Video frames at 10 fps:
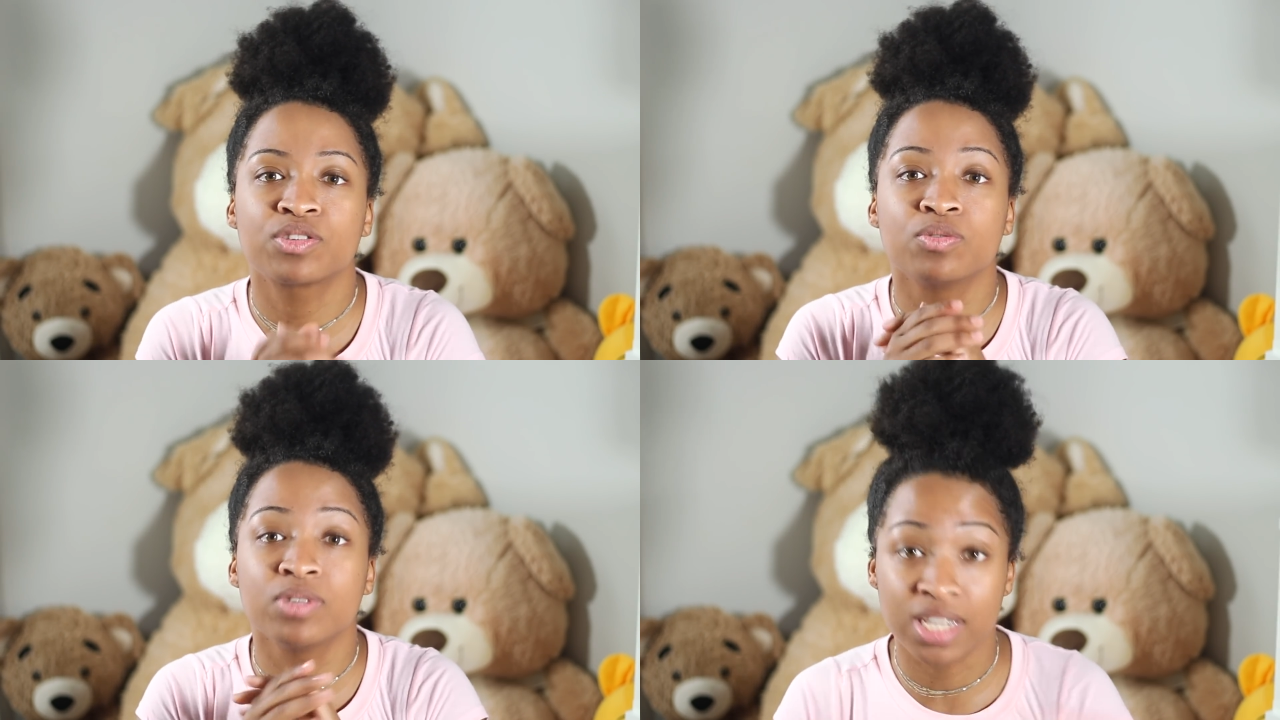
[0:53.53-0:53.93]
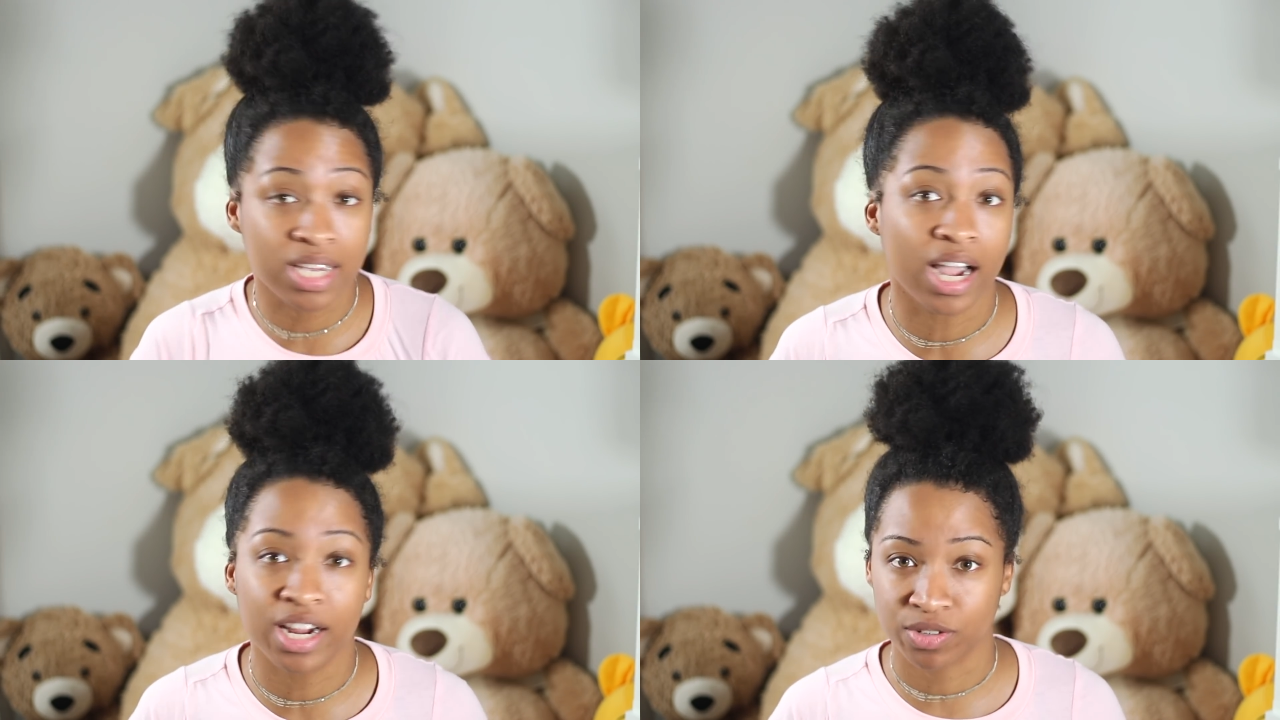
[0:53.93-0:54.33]
to
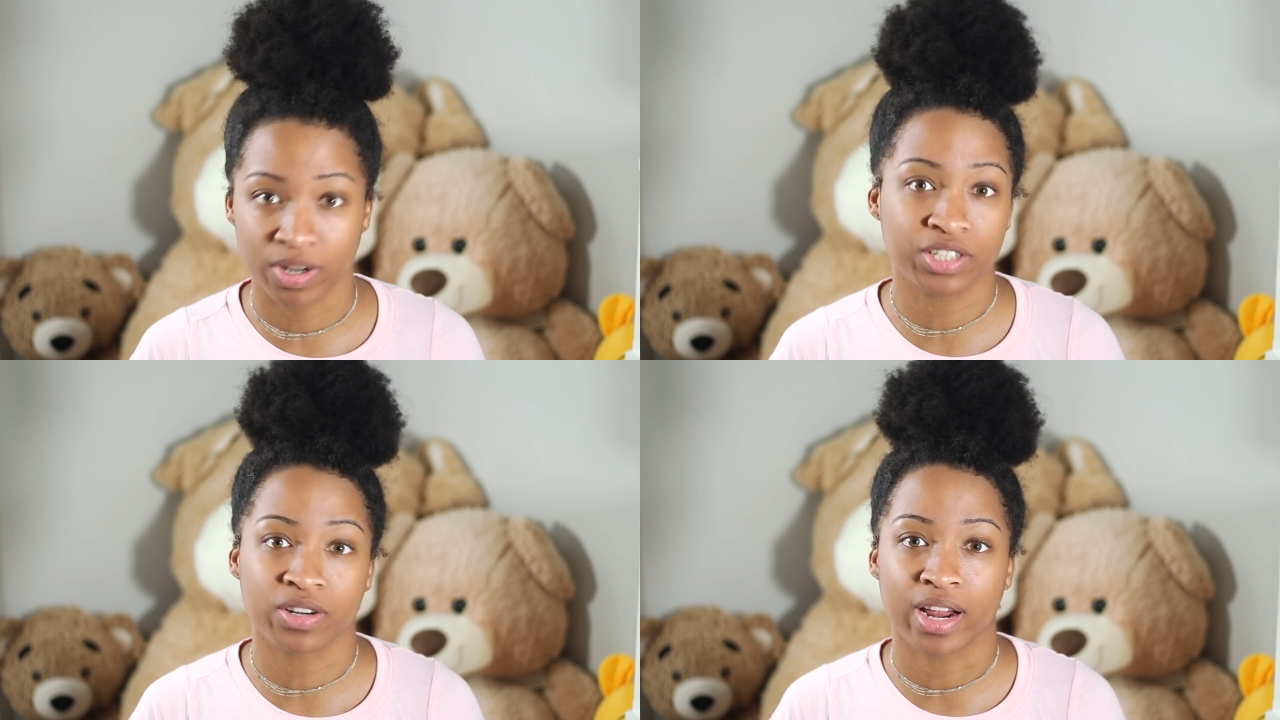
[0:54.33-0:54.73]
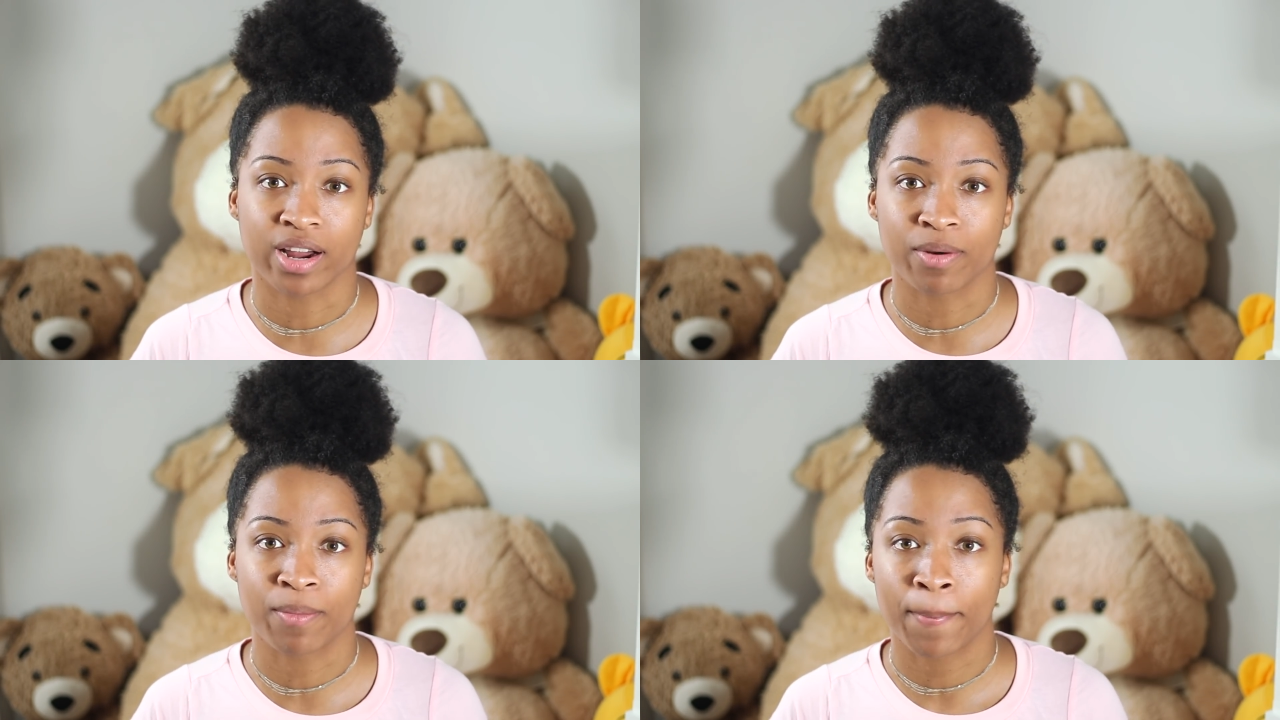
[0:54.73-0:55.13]
dehydrate your
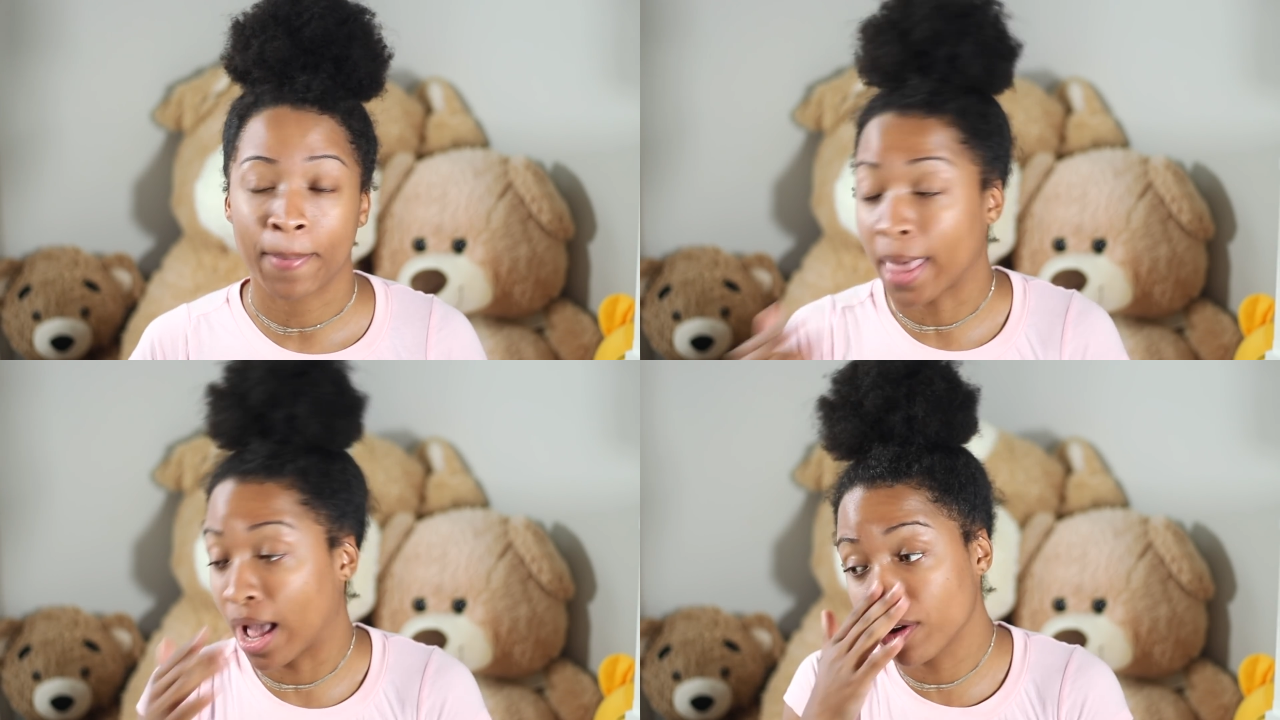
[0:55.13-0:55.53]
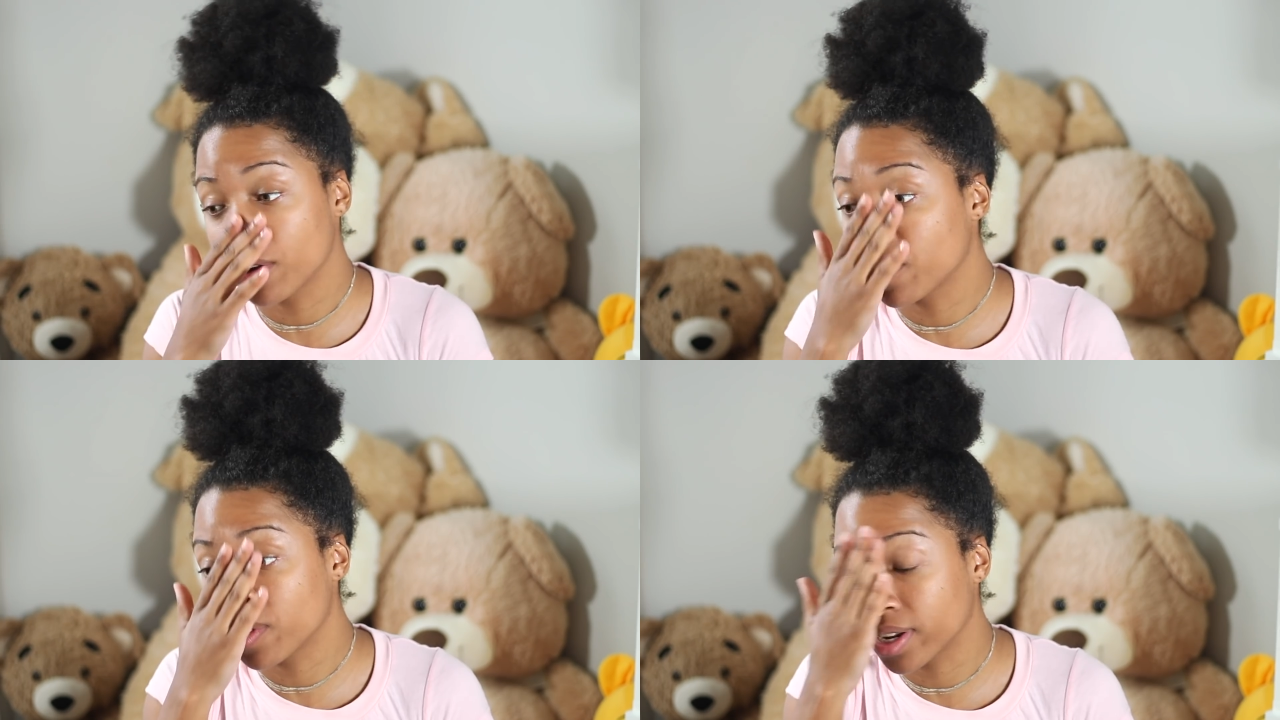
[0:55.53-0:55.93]
hair. I don't
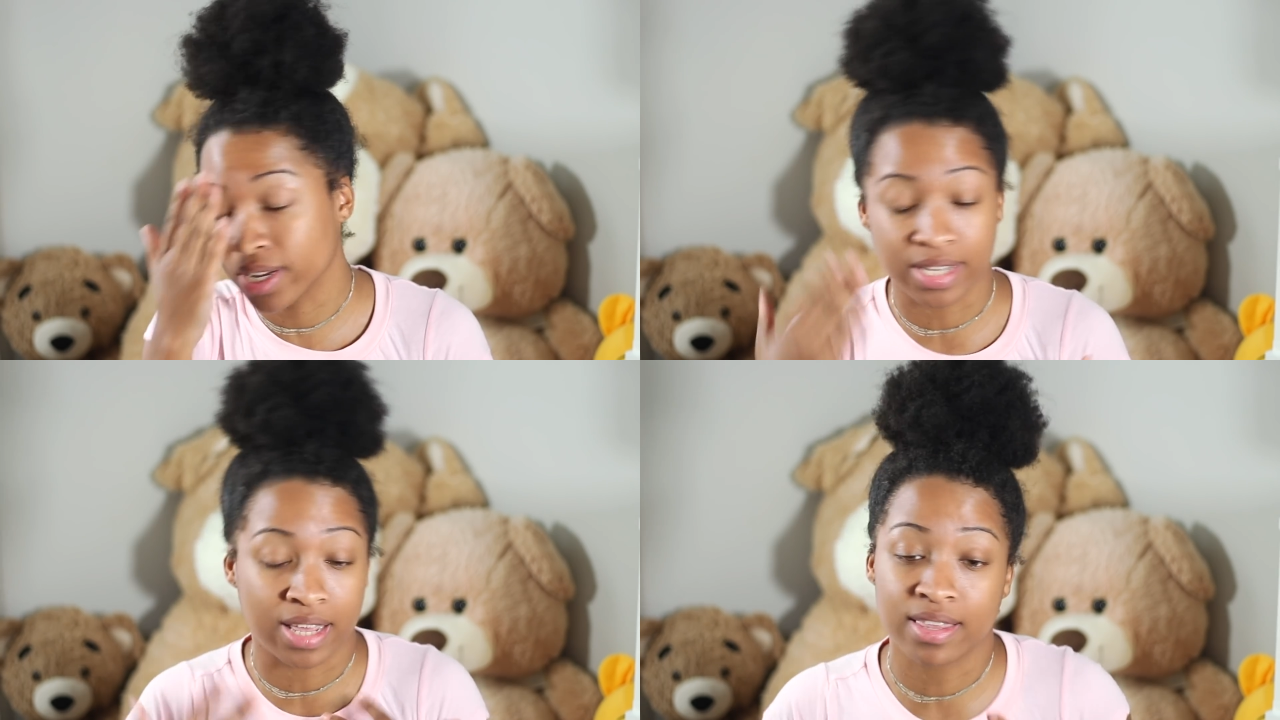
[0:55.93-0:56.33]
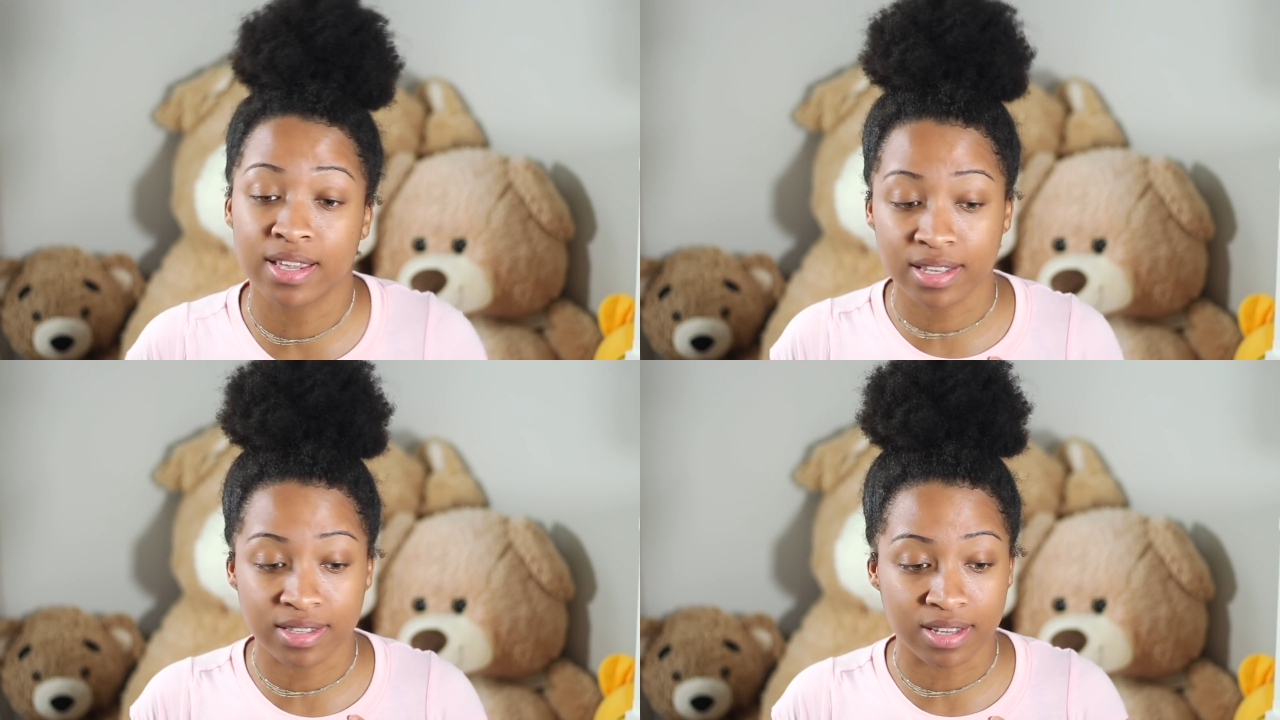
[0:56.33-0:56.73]
know what it is. I
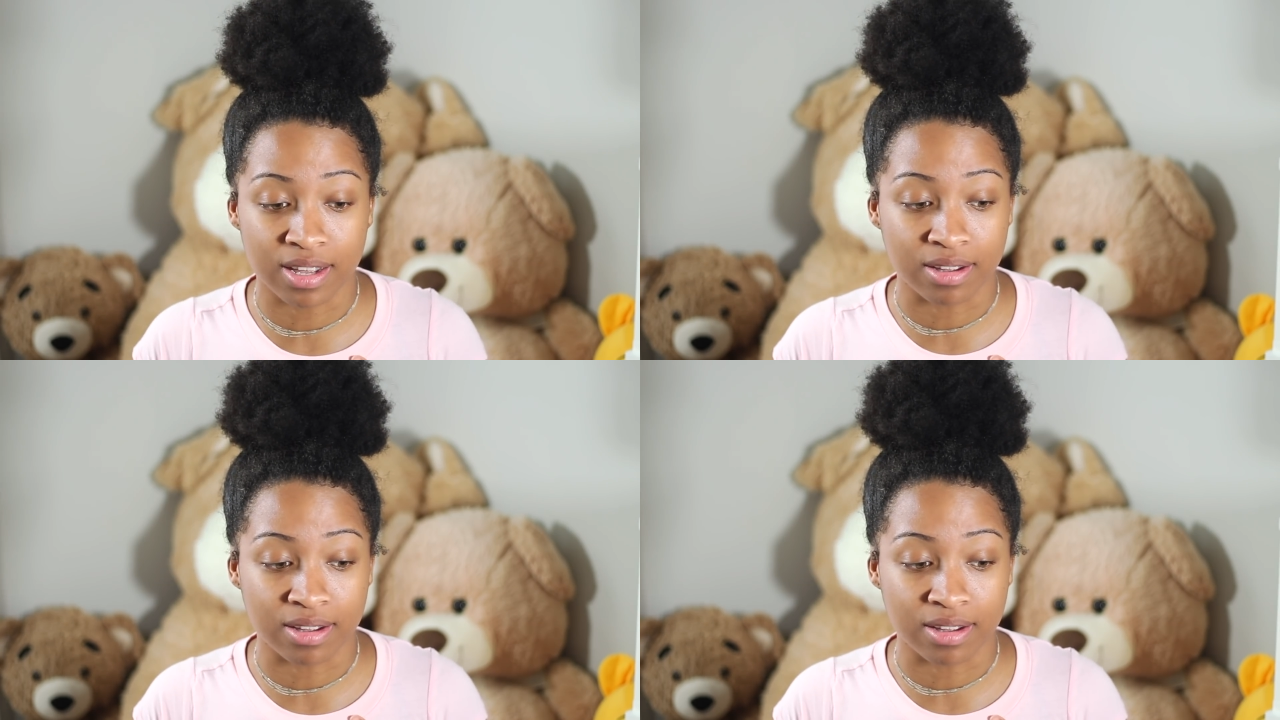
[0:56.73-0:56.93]
think it's